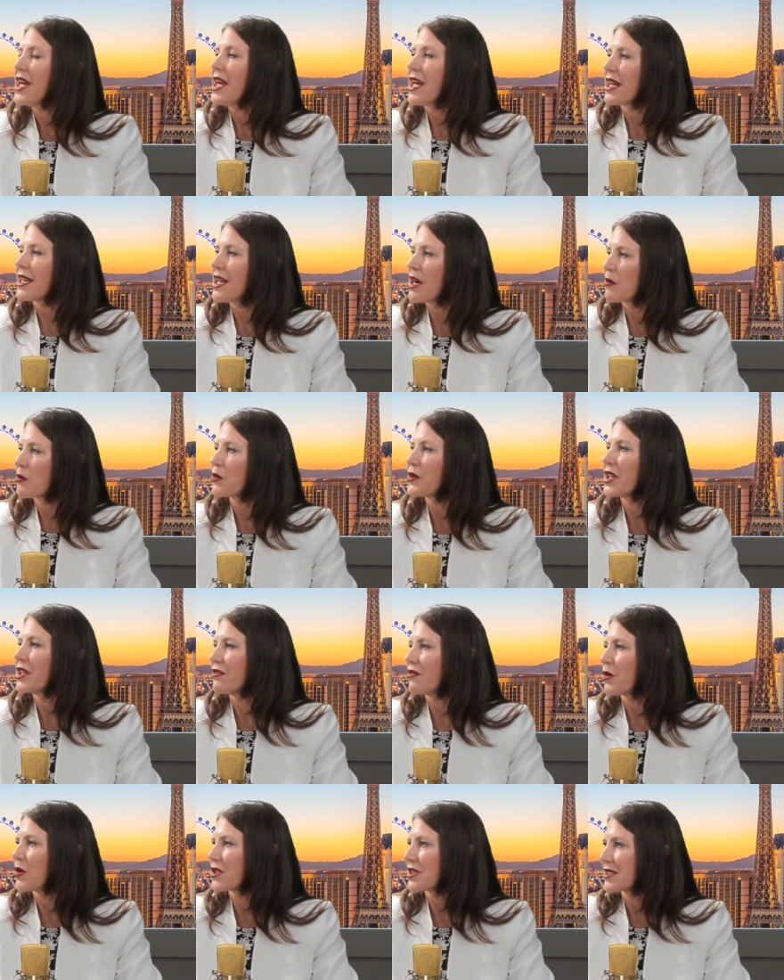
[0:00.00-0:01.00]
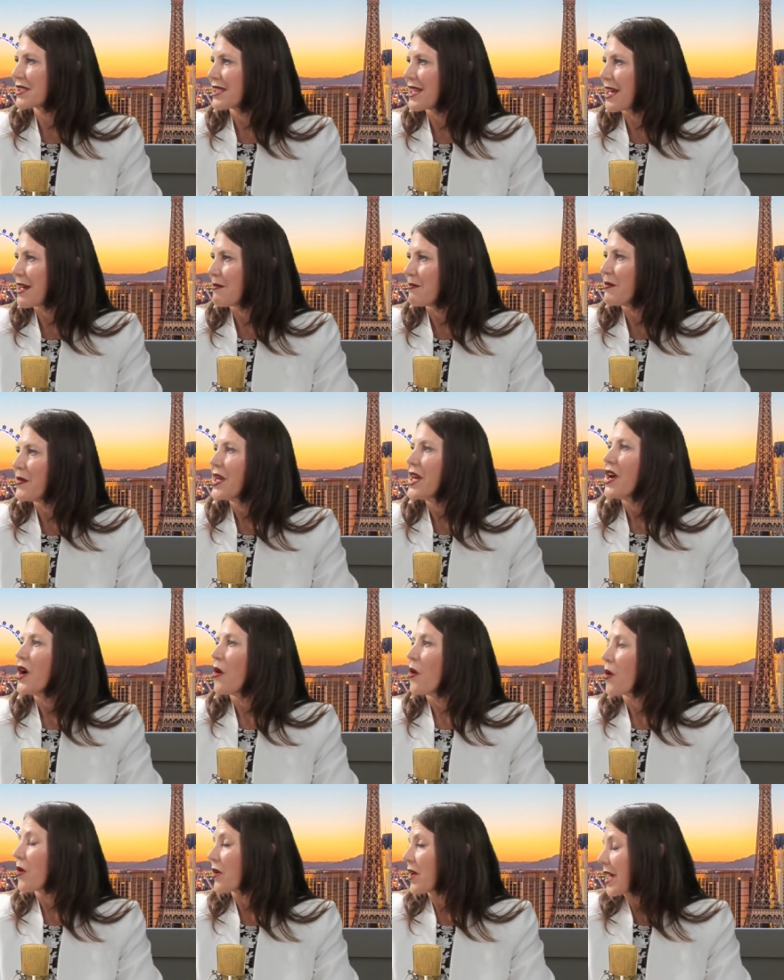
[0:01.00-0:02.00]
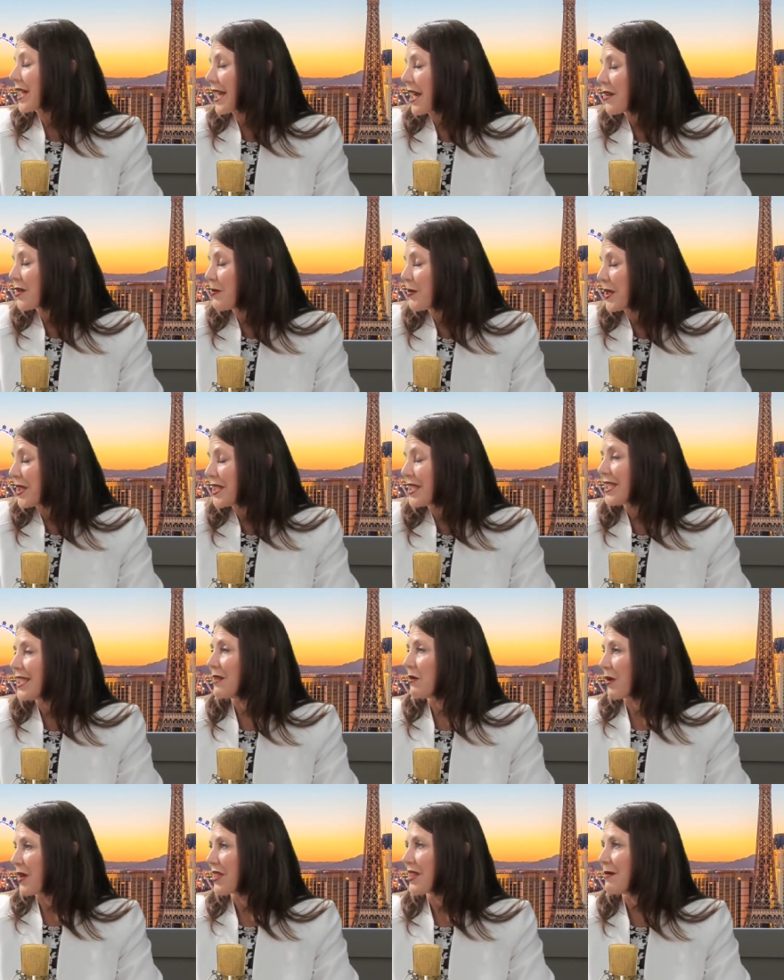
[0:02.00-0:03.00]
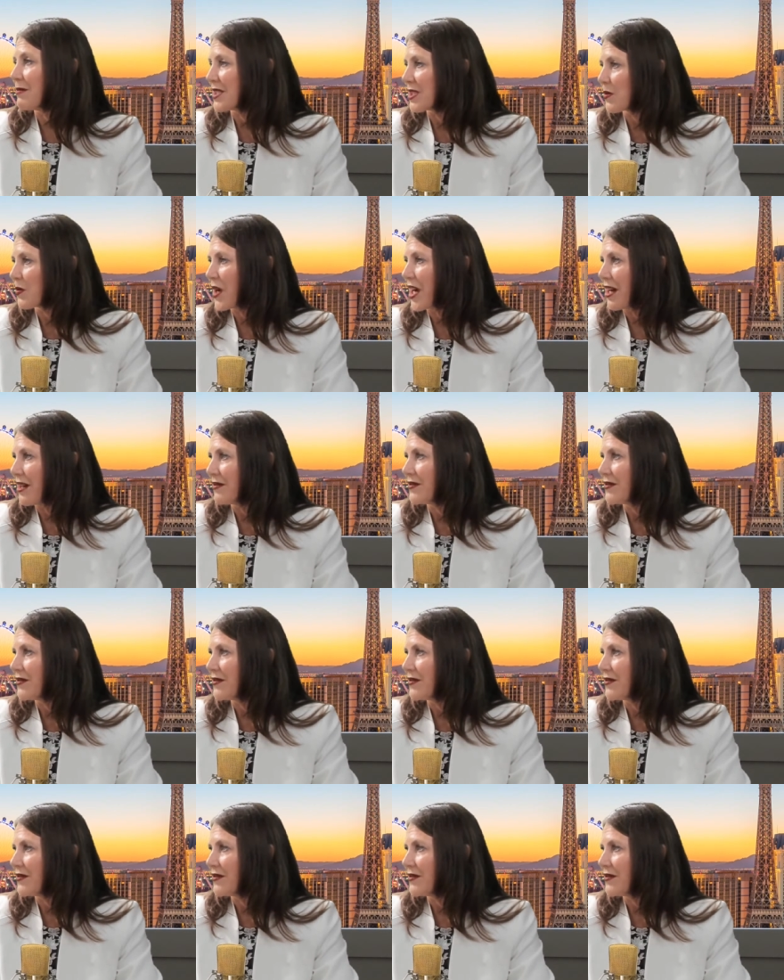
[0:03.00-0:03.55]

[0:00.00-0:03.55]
And help reinforce them, or accountability with them as well.